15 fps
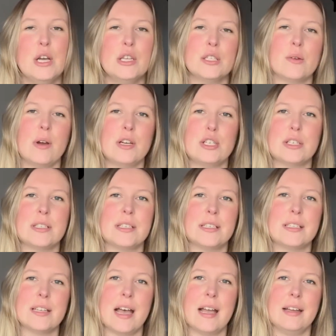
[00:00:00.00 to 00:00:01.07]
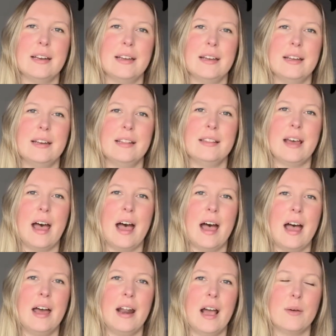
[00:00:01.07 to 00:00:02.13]
So I just decided
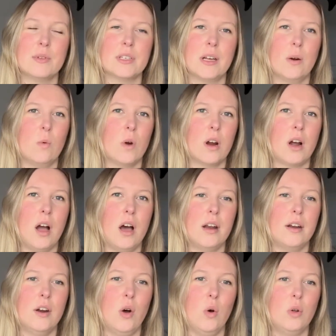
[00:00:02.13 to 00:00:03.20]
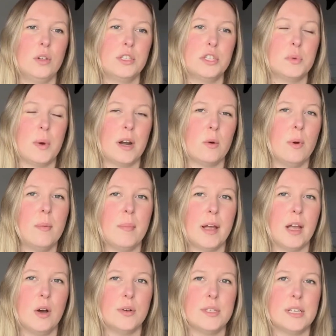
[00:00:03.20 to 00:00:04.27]
that I was gonna work on an old sweater whip, my
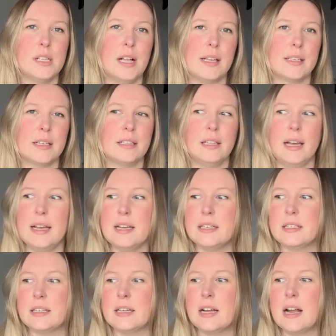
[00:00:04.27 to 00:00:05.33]
Cozy Classic Light.